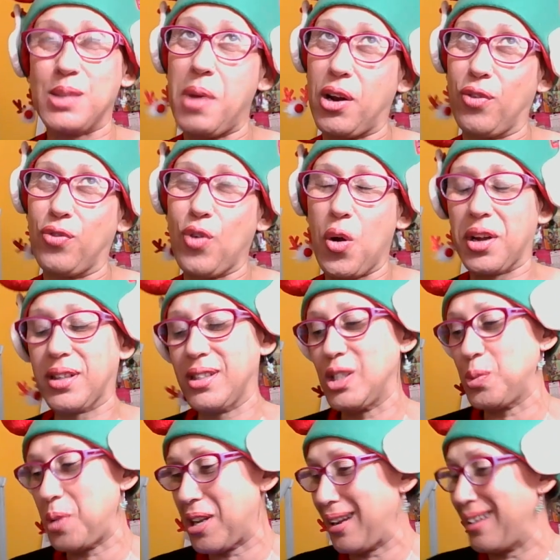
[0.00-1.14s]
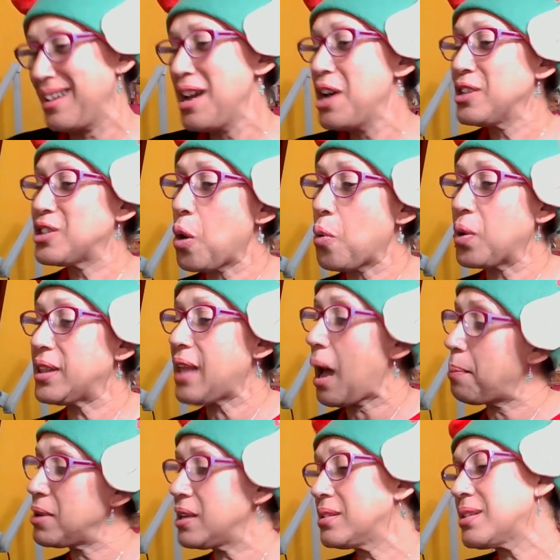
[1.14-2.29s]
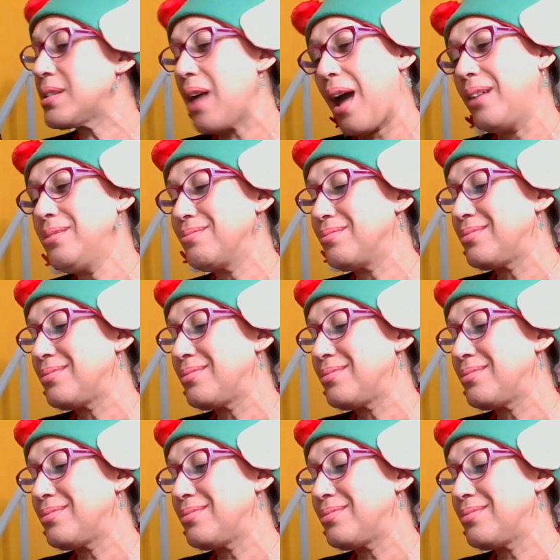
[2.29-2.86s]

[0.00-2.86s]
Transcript: metaphorically speaking. So, with that being said,